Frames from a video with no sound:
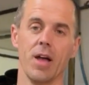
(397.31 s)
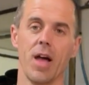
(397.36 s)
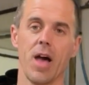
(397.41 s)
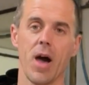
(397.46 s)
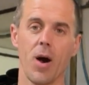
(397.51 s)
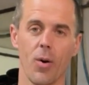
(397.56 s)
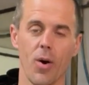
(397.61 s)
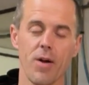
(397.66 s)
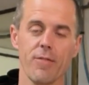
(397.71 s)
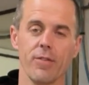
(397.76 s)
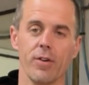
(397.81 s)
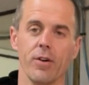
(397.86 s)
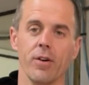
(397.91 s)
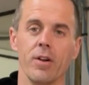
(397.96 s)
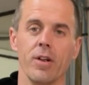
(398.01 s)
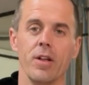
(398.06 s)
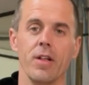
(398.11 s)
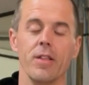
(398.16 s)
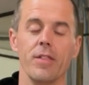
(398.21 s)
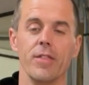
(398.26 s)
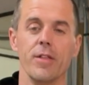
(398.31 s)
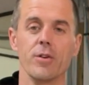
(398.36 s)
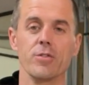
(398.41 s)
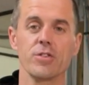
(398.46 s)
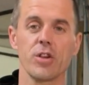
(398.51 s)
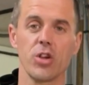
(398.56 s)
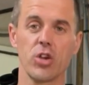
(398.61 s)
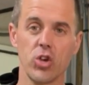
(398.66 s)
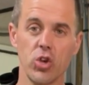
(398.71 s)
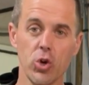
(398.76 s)
However,
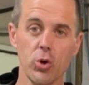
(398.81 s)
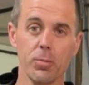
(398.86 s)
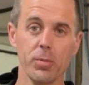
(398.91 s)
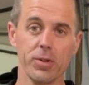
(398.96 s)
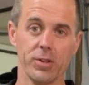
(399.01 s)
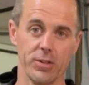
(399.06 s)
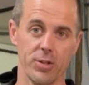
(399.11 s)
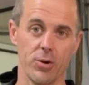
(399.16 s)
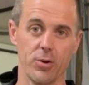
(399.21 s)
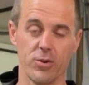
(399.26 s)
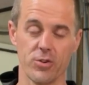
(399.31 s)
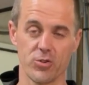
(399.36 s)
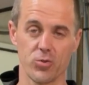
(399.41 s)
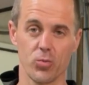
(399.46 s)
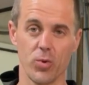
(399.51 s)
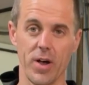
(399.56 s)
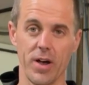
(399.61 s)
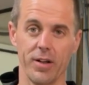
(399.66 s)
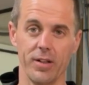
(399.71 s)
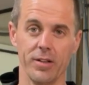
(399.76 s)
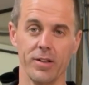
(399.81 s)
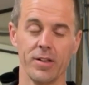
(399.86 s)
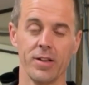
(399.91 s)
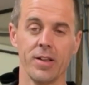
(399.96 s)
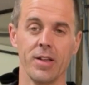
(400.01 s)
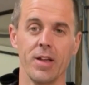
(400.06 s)
there's a human load as well.